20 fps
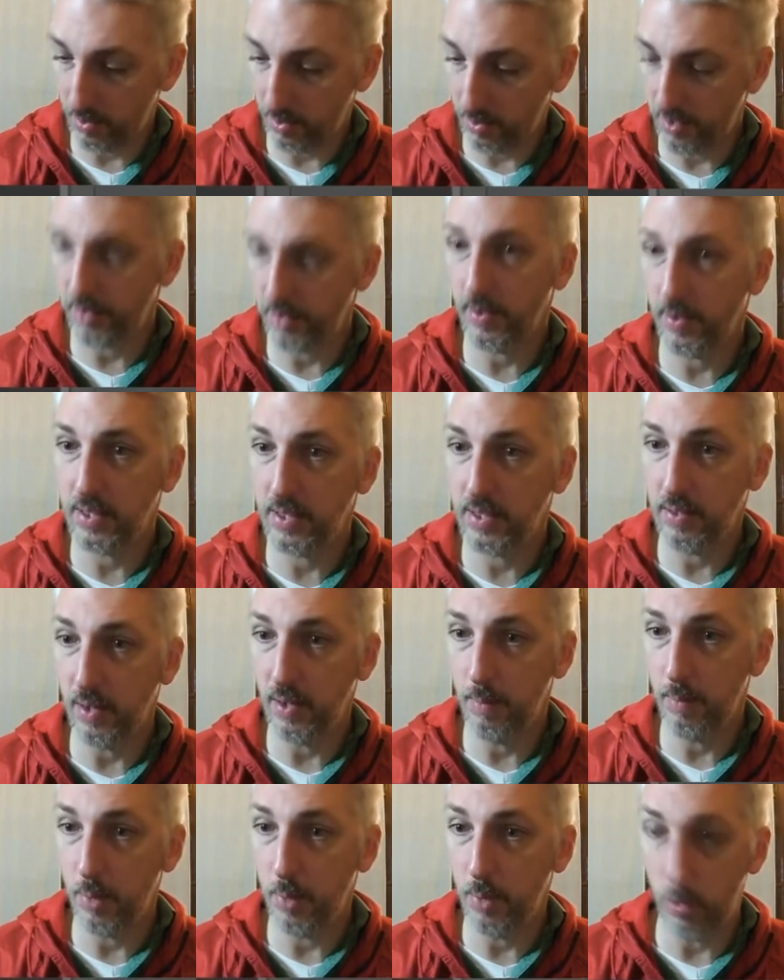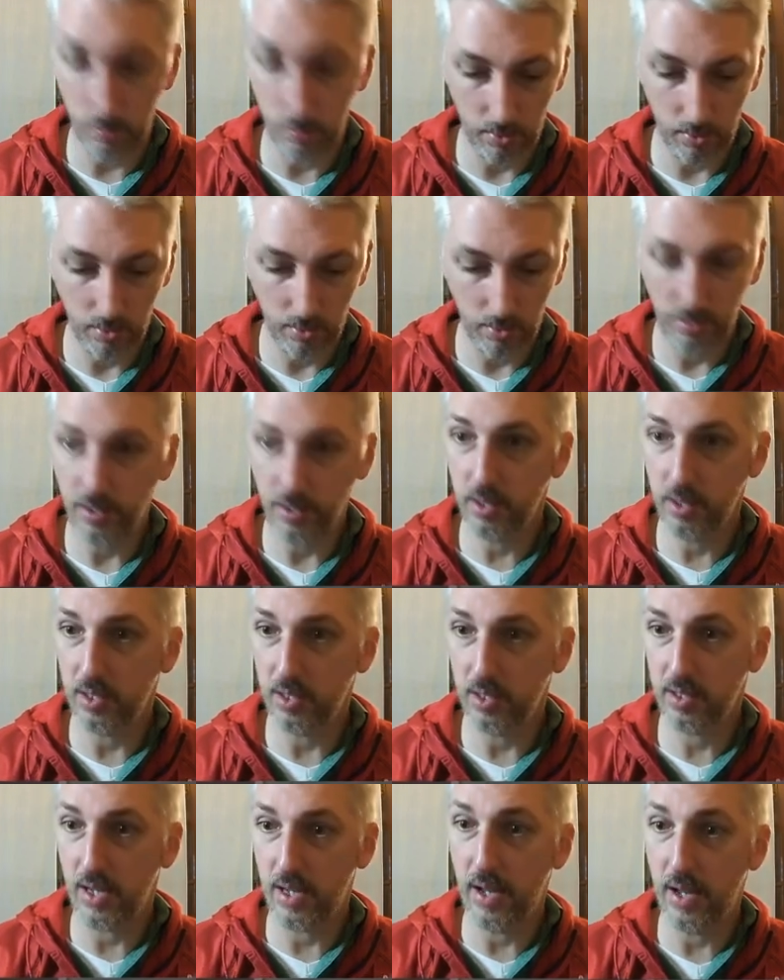than the rest of it. Boom, there's our
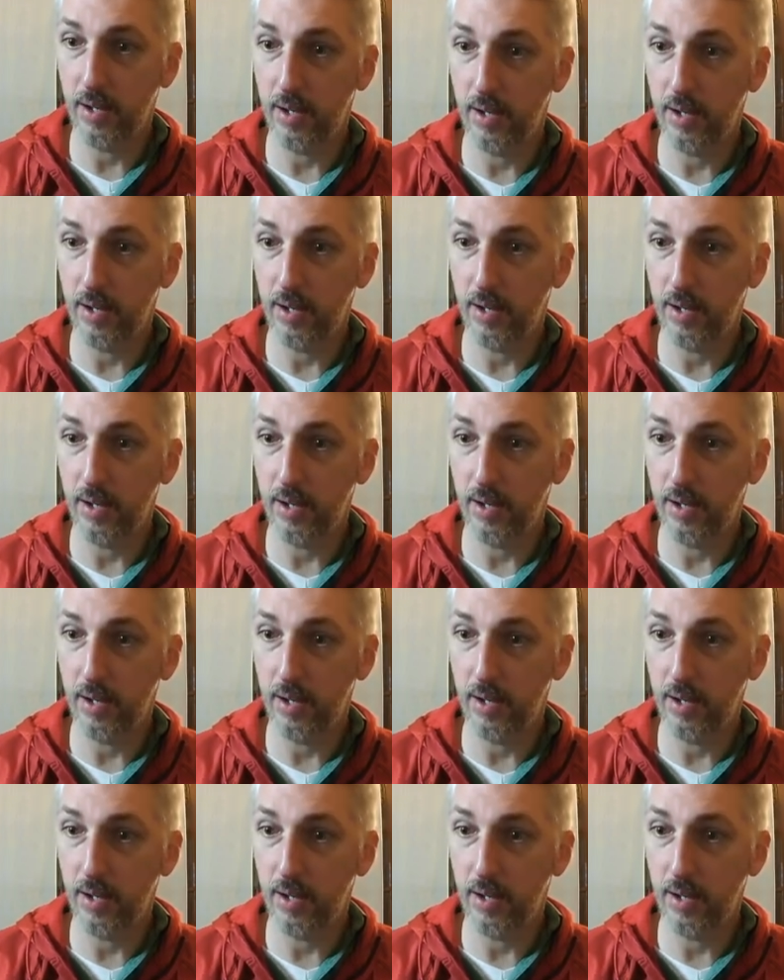sky.